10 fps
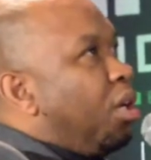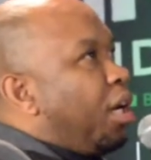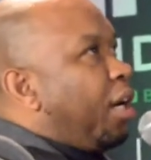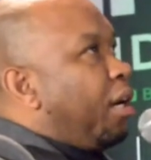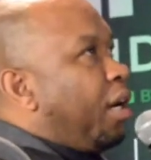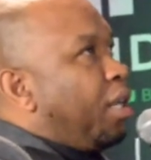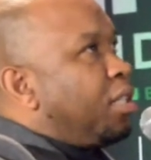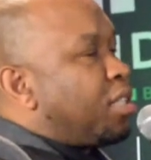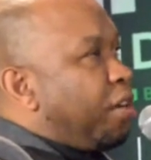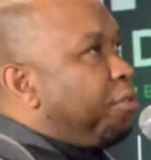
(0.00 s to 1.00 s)
uh, an
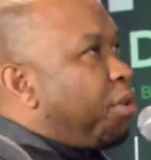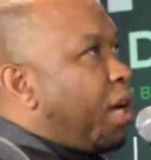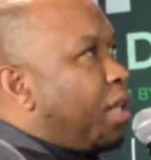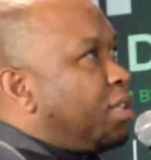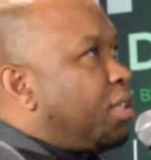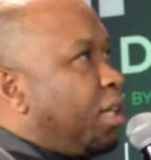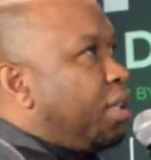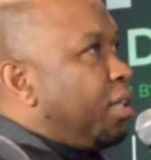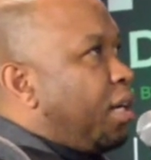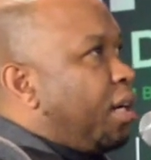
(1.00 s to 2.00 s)
interview the other
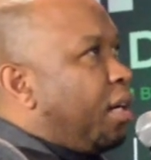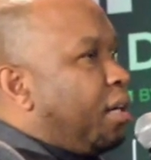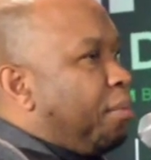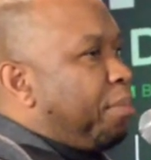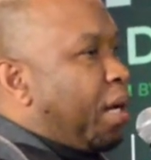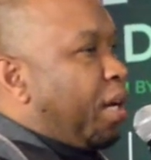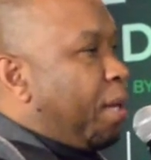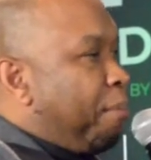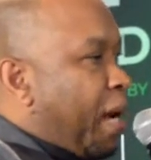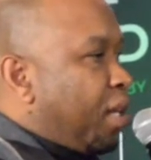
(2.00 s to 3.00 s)
day uh, by
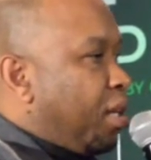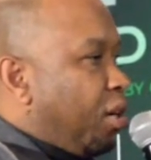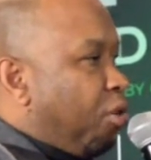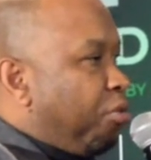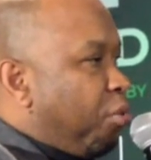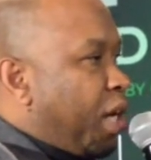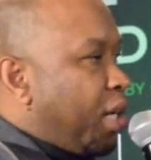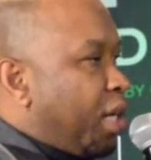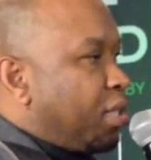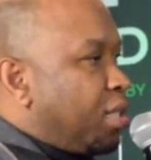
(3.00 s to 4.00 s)
a mother of one
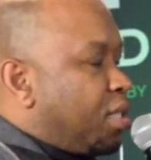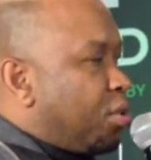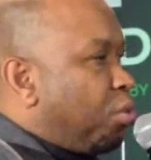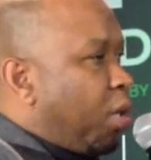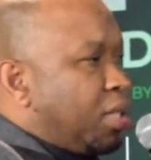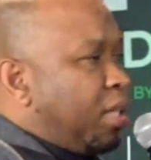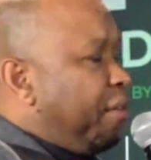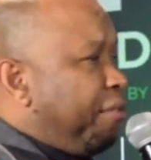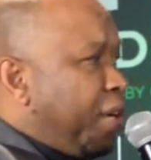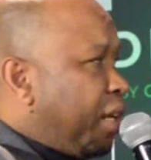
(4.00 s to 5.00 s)
artist who was
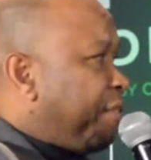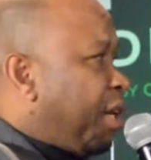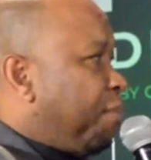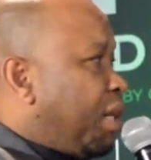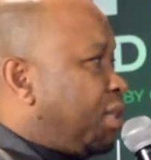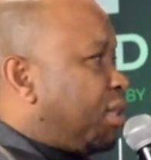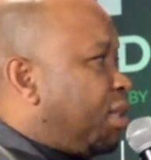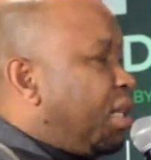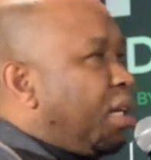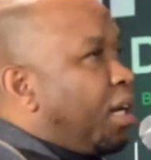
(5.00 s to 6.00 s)
very famous,
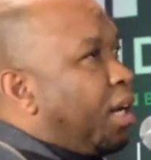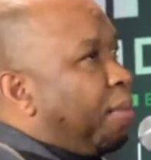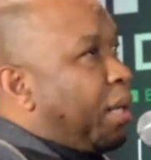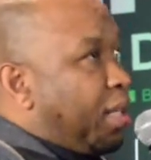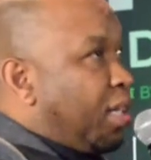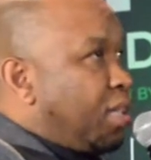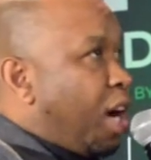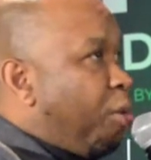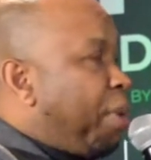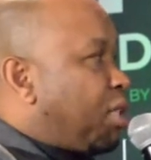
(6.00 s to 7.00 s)
uh, but has
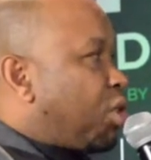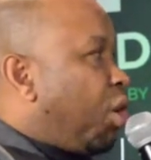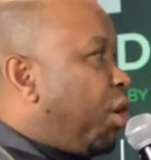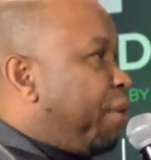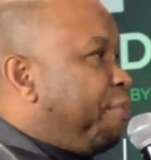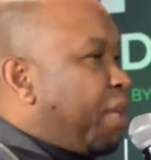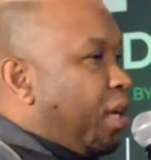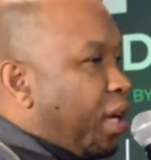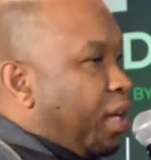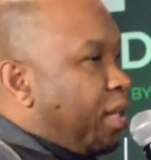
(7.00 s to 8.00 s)
now passed on.
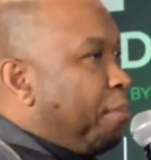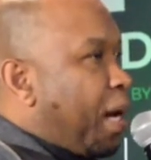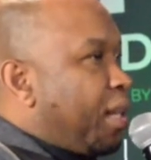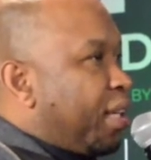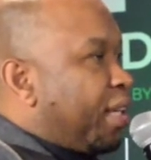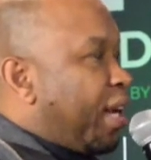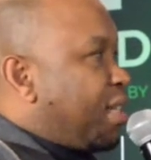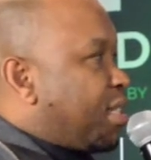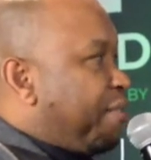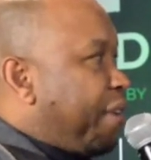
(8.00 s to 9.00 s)
And the mother
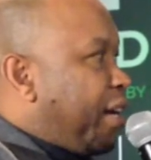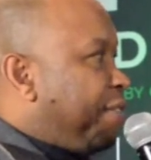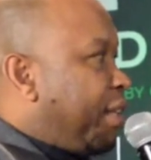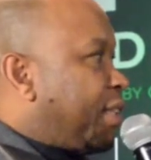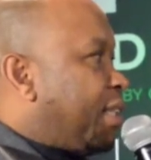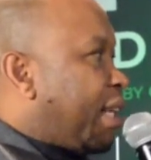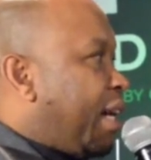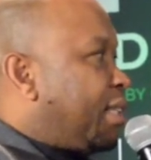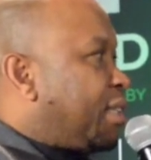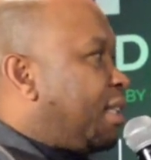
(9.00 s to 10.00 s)
gets 500
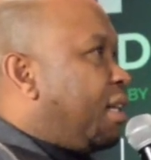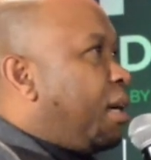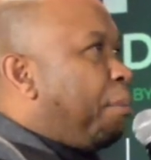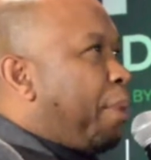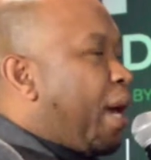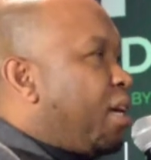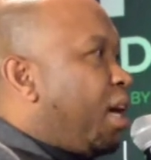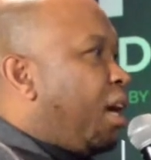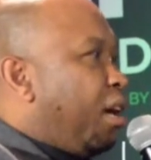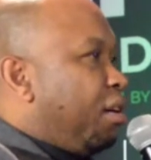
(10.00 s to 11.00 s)
rand per
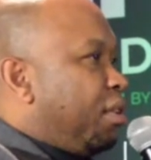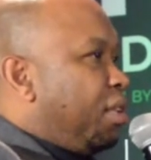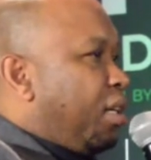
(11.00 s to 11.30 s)
year